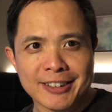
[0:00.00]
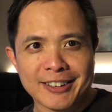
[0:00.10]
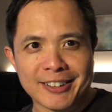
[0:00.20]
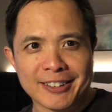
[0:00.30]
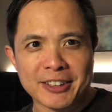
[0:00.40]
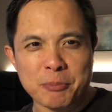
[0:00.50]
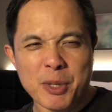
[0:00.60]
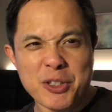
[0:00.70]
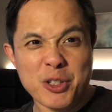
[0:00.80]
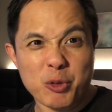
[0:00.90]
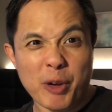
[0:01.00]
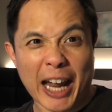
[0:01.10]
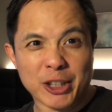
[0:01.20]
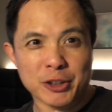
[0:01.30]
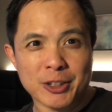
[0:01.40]
And the person's
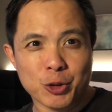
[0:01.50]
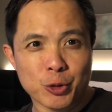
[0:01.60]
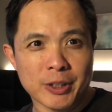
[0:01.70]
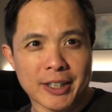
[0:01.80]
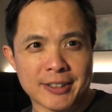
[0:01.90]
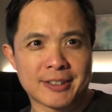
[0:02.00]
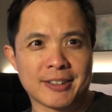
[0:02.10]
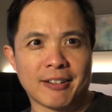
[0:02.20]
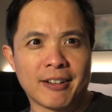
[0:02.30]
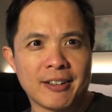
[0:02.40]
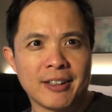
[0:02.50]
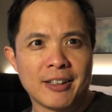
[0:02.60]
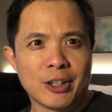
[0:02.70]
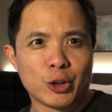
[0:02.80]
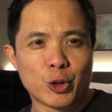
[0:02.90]
reaction as soon as uh,
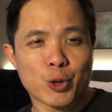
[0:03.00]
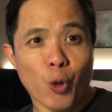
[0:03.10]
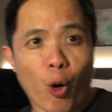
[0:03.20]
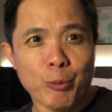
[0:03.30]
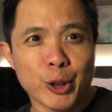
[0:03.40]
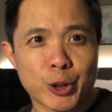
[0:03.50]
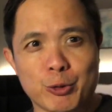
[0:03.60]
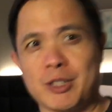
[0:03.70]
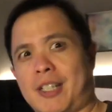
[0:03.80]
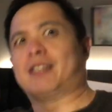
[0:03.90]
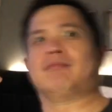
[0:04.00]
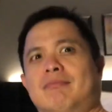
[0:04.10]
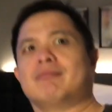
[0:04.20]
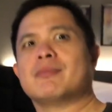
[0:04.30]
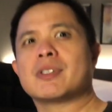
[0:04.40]
she saw me, she was like
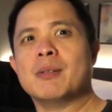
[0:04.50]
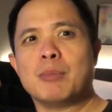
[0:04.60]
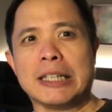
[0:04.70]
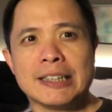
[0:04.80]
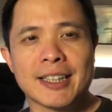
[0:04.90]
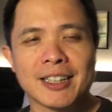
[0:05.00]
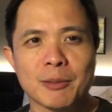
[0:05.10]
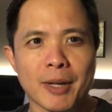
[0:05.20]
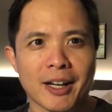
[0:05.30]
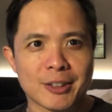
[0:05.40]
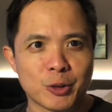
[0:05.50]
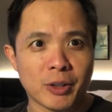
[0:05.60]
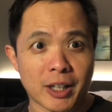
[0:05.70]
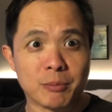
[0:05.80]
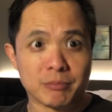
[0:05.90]
completely taken aback as though
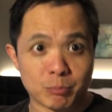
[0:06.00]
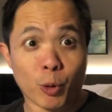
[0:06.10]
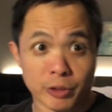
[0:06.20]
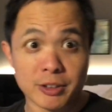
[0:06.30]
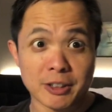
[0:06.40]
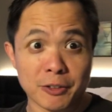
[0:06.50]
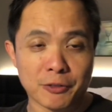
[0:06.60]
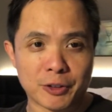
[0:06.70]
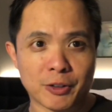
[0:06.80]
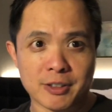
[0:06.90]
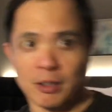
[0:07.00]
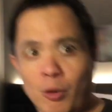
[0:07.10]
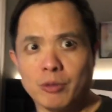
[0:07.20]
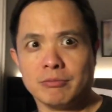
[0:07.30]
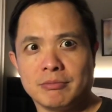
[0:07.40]
I am positive, and I said, "Oh,
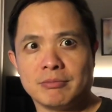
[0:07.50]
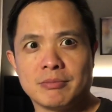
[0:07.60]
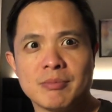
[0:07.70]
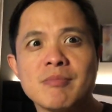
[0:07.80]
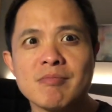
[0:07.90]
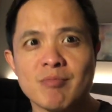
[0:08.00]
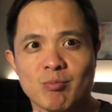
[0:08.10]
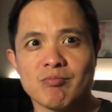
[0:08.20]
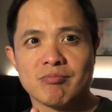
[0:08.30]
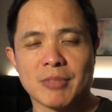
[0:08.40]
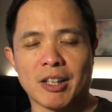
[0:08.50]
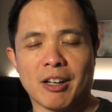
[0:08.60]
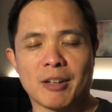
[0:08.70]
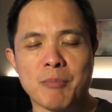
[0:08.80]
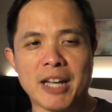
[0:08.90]

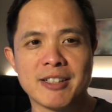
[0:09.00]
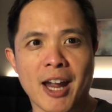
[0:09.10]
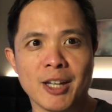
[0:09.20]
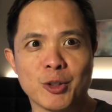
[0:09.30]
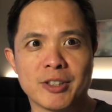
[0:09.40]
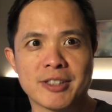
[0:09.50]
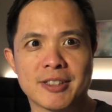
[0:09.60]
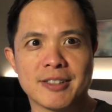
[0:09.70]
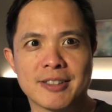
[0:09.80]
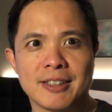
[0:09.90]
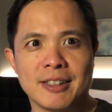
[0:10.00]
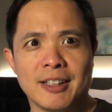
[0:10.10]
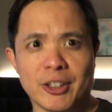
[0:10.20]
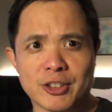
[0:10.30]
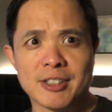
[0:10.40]
uh, maintain your distance."
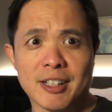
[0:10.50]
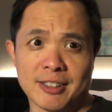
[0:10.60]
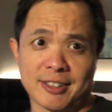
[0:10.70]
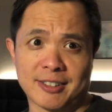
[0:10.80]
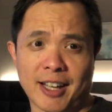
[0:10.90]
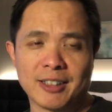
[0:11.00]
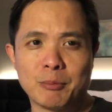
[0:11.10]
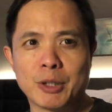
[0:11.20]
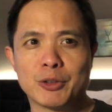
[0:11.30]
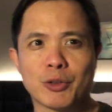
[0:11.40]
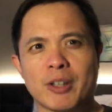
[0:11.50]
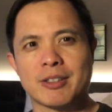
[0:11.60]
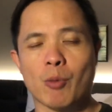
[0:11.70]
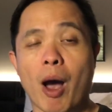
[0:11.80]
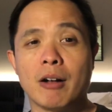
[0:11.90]
And she said, "It's a standard meal." So I
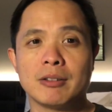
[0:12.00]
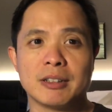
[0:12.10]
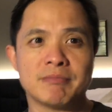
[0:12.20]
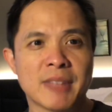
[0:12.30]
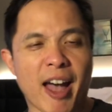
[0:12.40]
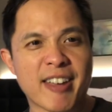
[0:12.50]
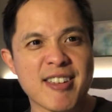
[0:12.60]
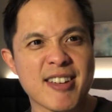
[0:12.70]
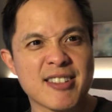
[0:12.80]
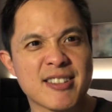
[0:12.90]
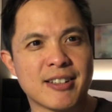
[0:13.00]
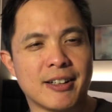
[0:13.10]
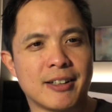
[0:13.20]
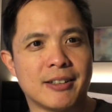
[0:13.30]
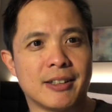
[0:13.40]
said, "Wow, well, I guess
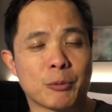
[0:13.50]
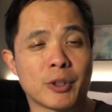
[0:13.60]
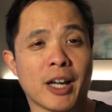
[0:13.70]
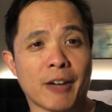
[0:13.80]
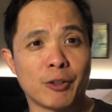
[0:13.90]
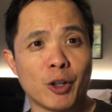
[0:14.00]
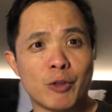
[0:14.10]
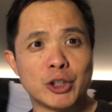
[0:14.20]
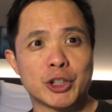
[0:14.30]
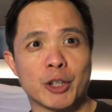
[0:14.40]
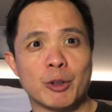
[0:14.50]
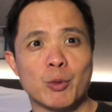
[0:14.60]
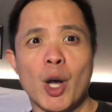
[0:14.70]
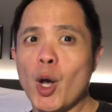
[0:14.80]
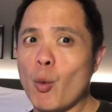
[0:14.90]
uh, I'm gonna have a lot of vegetarian."
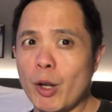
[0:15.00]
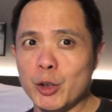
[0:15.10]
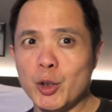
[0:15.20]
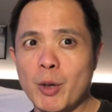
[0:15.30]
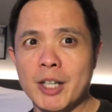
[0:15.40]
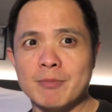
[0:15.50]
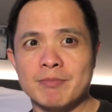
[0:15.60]
Well, you know what?